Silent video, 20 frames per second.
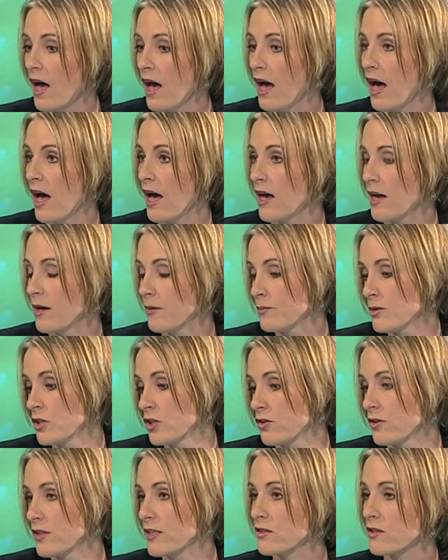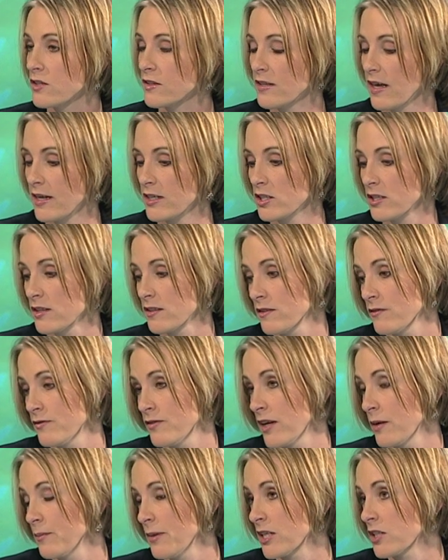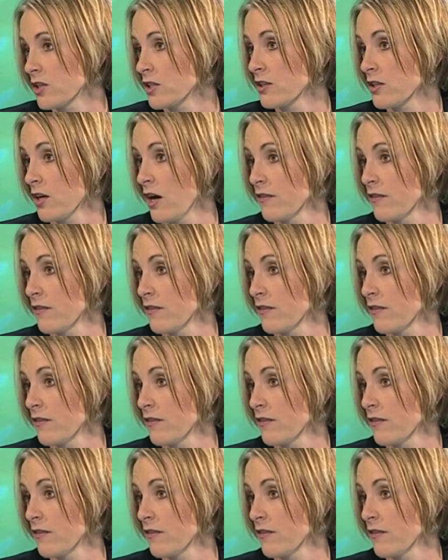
These are sanctions very much